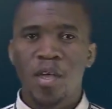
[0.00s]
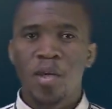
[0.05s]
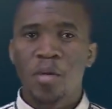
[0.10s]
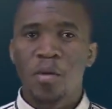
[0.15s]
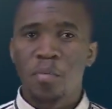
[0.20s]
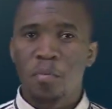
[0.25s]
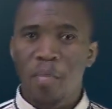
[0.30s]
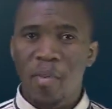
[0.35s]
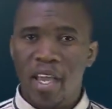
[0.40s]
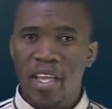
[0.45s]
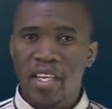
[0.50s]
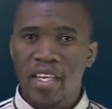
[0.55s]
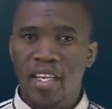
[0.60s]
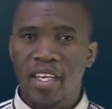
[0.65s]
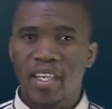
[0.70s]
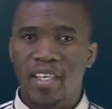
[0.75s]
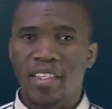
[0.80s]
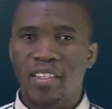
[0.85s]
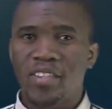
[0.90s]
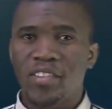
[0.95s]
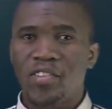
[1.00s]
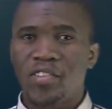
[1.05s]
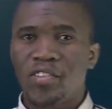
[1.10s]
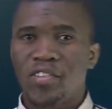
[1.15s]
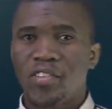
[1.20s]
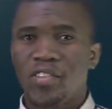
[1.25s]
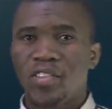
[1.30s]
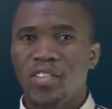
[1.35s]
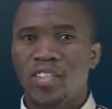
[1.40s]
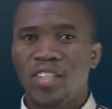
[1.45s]
my dears
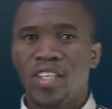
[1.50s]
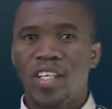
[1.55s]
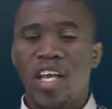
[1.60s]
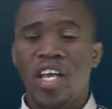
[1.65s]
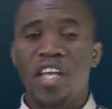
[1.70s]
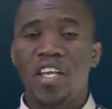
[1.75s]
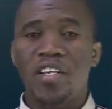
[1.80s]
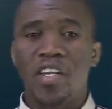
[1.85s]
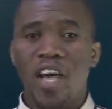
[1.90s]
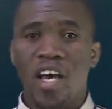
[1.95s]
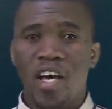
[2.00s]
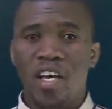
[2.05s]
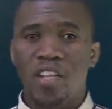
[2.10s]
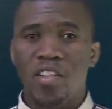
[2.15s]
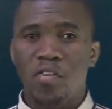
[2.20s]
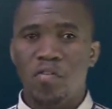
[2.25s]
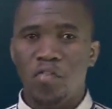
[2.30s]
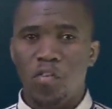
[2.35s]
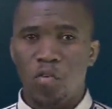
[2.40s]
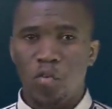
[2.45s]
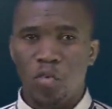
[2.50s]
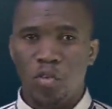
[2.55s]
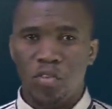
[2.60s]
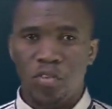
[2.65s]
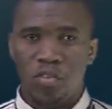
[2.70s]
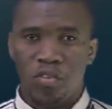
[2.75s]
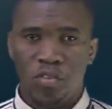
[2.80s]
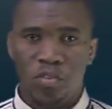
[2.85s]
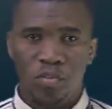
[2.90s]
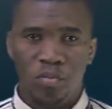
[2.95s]
and other
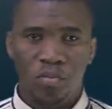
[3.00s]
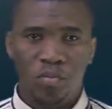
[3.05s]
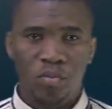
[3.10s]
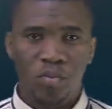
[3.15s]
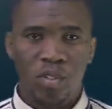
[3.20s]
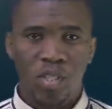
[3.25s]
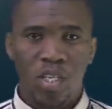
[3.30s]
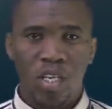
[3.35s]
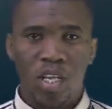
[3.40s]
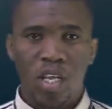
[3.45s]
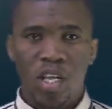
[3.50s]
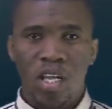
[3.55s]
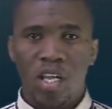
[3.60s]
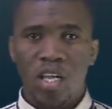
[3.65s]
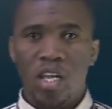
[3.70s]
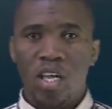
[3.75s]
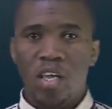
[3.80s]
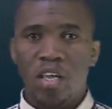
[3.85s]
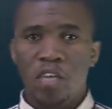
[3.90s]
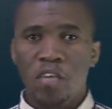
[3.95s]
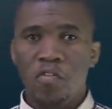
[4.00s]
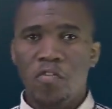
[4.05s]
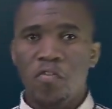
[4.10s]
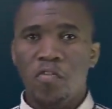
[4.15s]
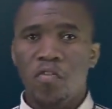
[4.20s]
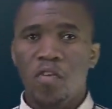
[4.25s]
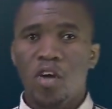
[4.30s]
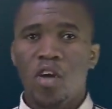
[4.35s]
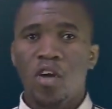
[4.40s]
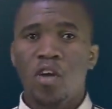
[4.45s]
viewers, if
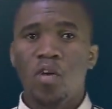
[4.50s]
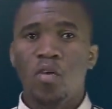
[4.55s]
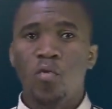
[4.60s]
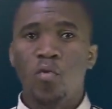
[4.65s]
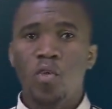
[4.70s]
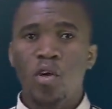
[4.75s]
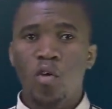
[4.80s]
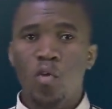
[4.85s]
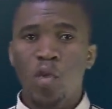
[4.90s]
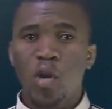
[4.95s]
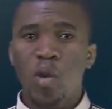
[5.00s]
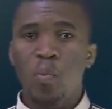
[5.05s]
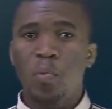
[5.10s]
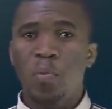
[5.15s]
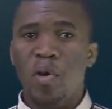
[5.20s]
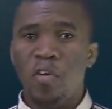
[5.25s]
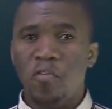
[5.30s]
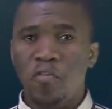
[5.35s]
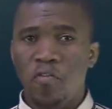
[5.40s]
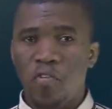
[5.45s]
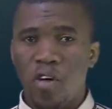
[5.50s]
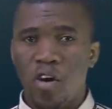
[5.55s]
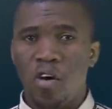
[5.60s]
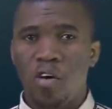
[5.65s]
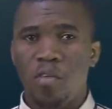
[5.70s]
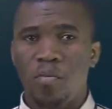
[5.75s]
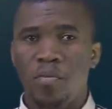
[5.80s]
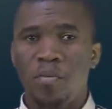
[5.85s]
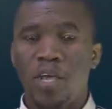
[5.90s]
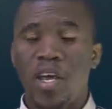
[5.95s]
we will
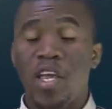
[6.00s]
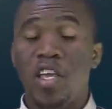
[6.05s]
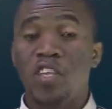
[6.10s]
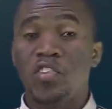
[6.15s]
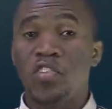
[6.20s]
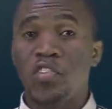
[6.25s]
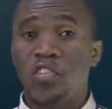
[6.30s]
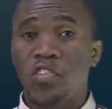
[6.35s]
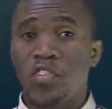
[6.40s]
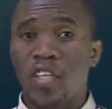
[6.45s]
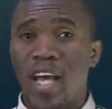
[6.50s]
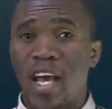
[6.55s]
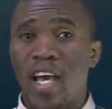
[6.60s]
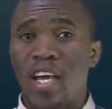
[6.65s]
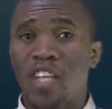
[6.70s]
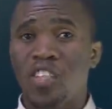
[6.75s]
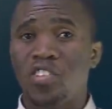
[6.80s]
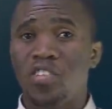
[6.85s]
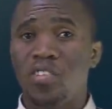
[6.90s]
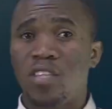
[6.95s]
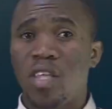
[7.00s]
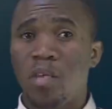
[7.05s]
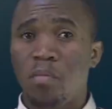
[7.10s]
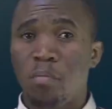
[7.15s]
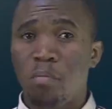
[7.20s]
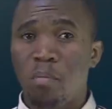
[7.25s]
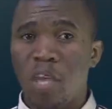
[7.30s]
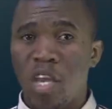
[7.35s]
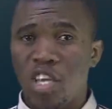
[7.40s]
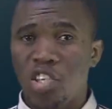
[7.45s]
perform a such the
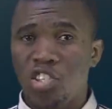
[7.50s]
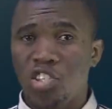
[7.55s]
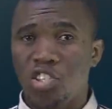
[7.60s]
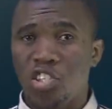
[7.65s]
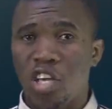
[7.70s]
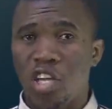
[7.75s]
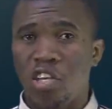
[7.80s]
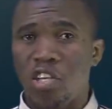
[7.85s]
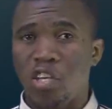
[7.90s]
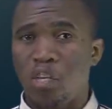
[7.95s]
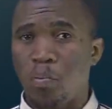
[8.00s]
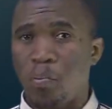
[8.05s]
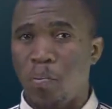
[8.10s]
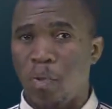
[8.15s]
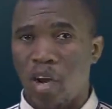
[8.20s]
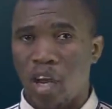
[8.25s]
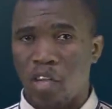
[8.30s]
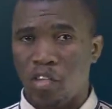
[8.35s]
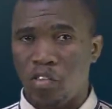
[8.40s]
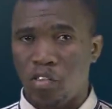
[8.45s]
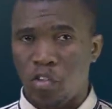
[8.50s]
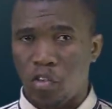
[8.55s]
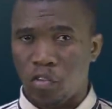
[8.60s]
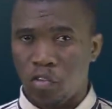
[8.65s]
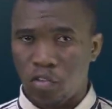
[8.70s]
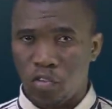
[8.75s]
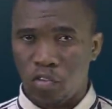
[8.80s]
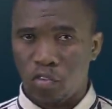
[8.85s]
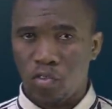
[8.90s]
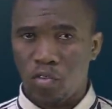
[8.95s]
mentioned
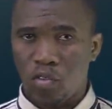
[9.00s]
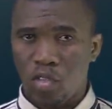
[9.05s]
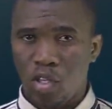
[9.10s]
practice,